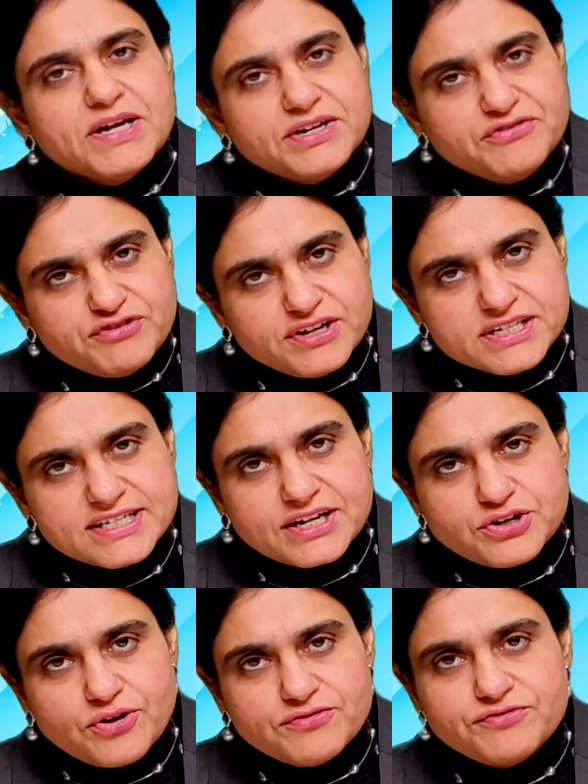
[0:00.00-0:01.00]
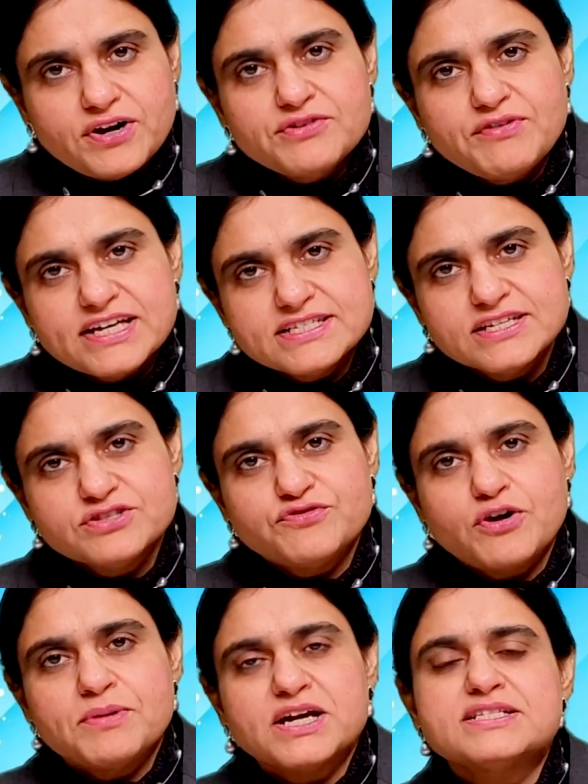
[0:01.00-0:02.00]
be a different set of advices
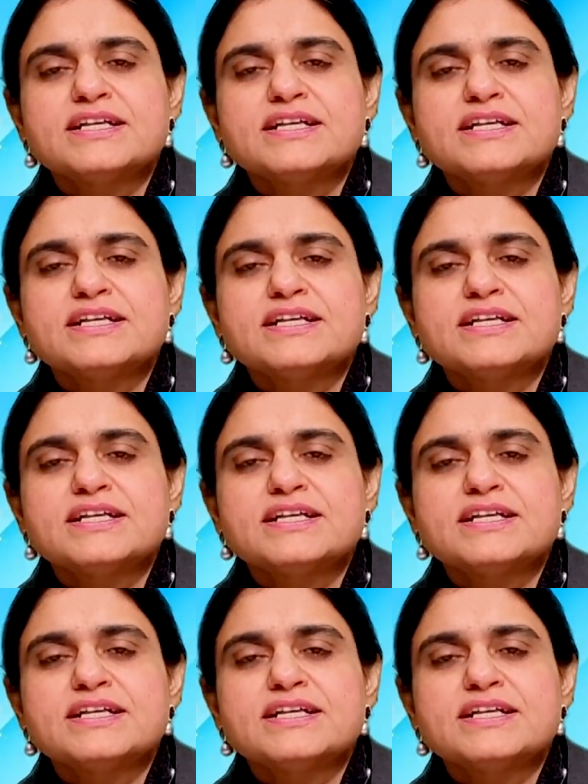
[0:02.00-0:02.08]
from our